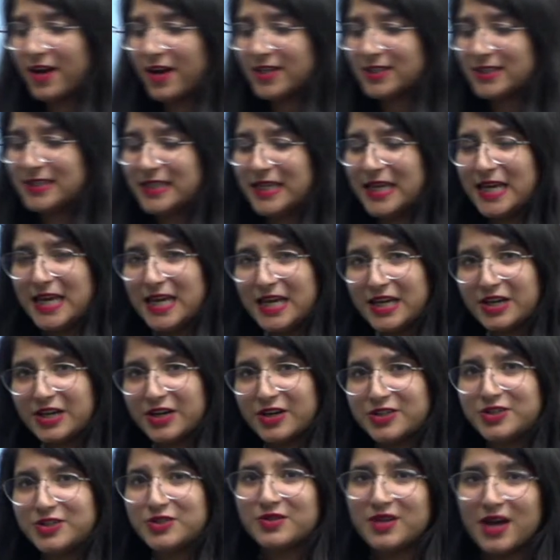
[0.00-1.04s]
is eager
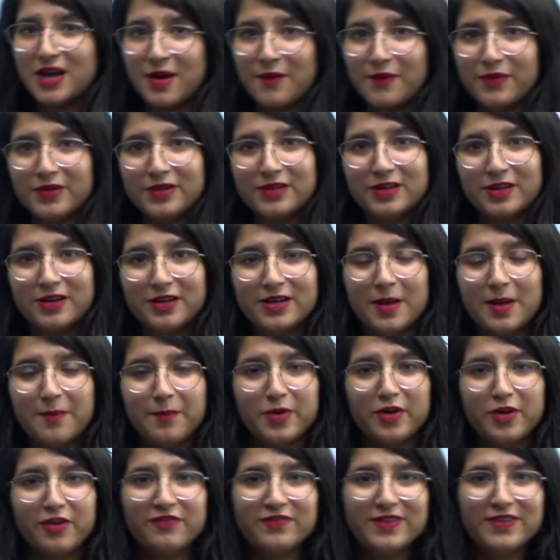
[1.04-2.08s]
to count the number
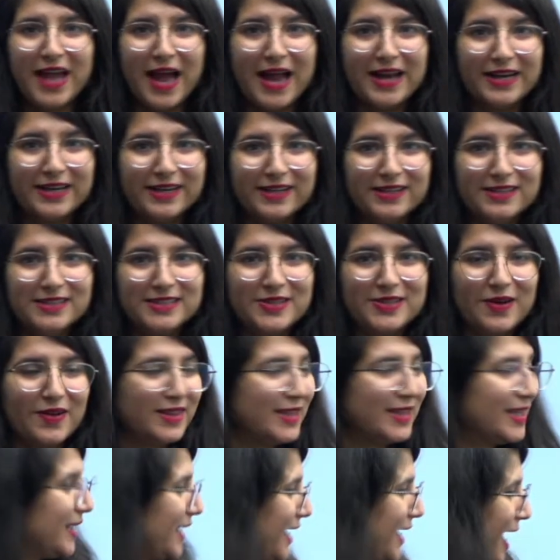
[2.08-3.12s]
of candles on
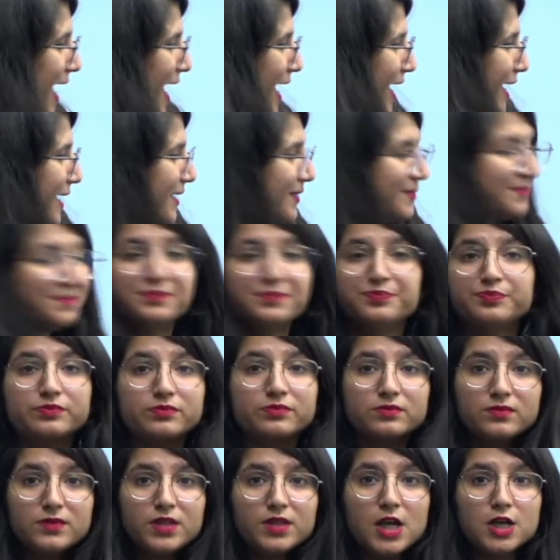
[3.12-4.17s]
the cake.
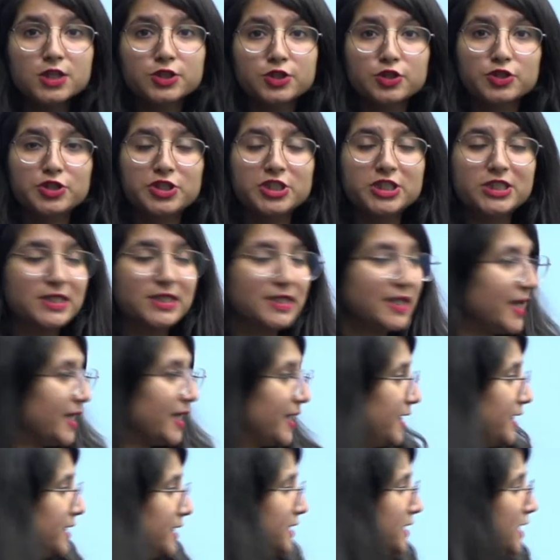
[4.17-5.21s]
So she
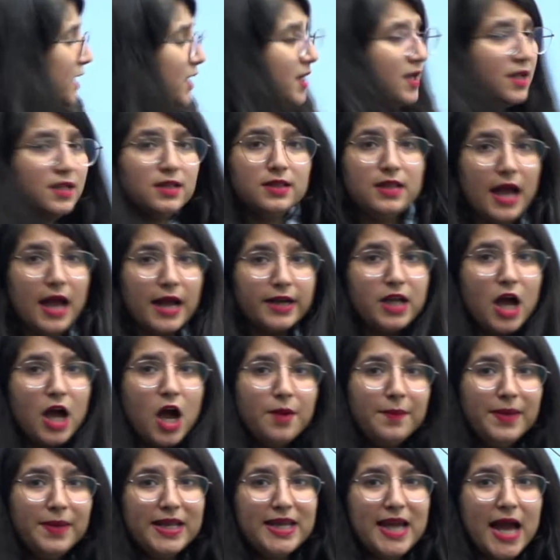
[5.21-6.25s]
sees that how
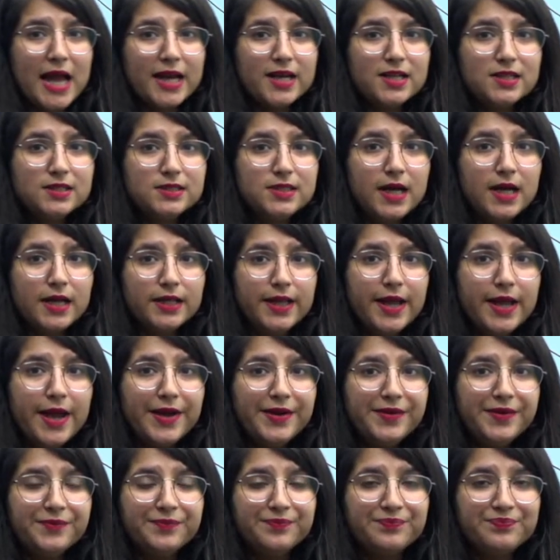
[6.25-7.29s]
many candles are
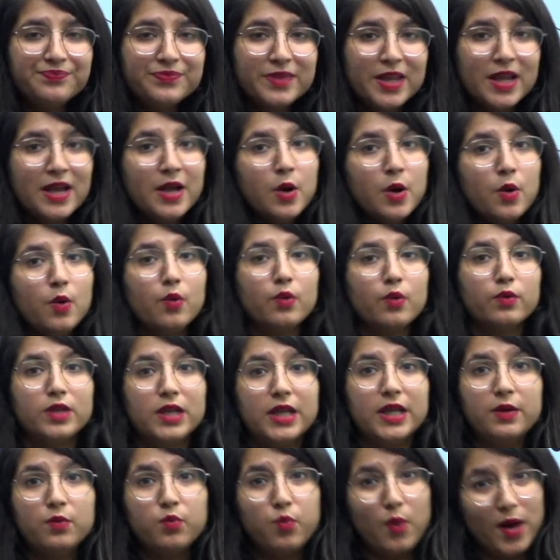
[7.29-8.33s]
there?
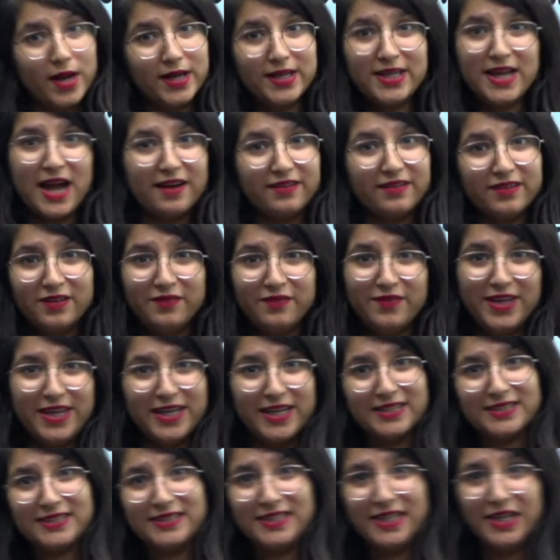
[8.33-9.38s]
Only one candle we
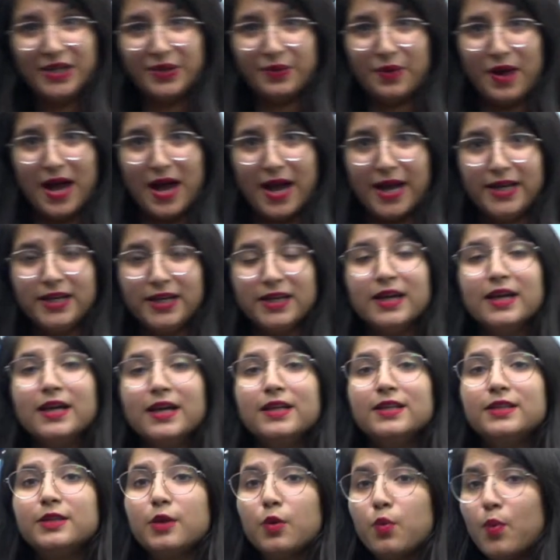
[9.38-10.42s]
can see, right?
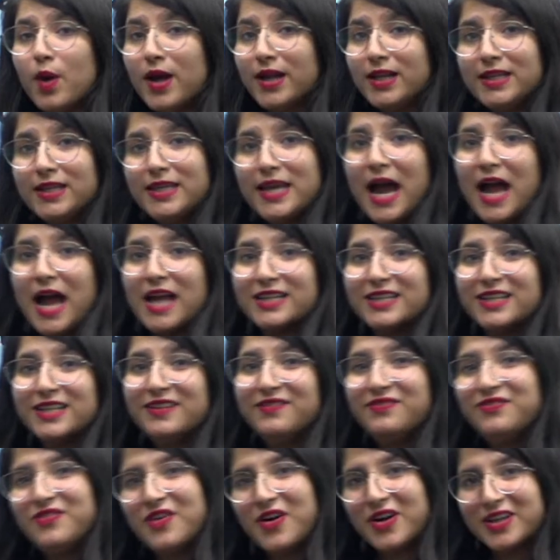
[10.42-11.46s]
The one candle
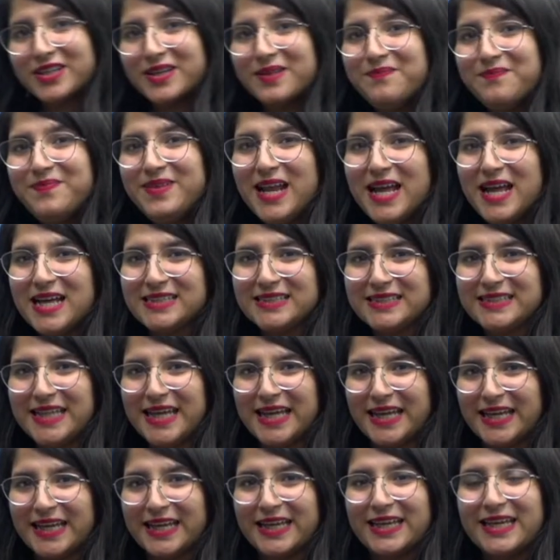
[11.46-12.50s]
for the
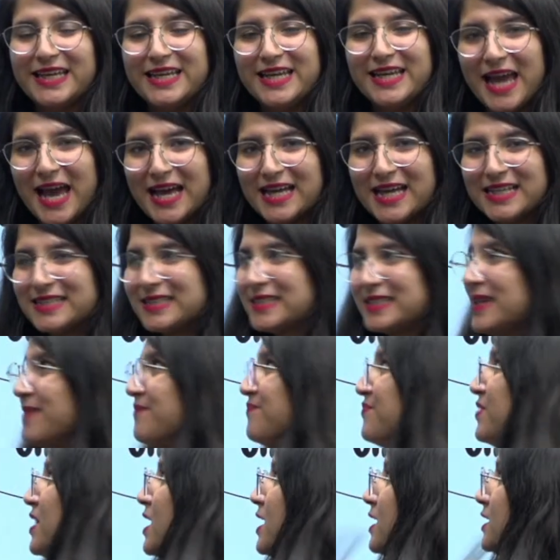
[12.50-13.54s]
blessing. Yes?
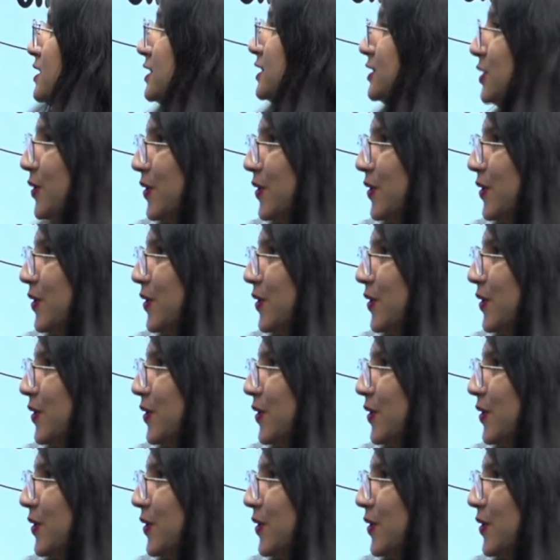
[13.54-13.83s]
So